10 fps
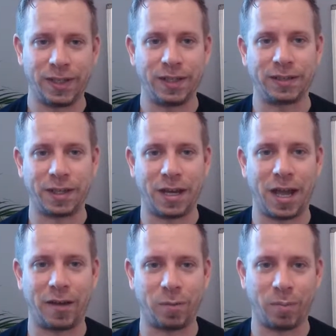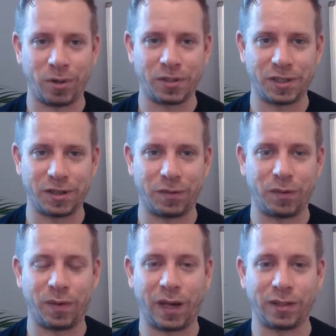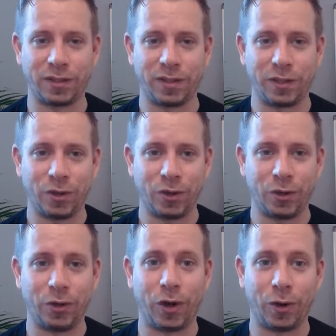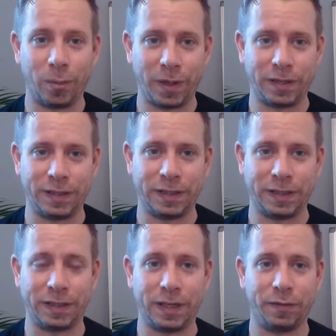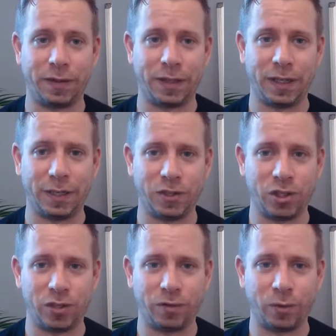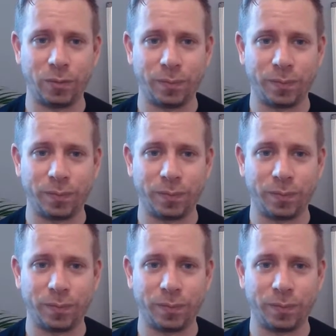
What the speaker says: is going to have a positive effect on our ability to lift the knee in general.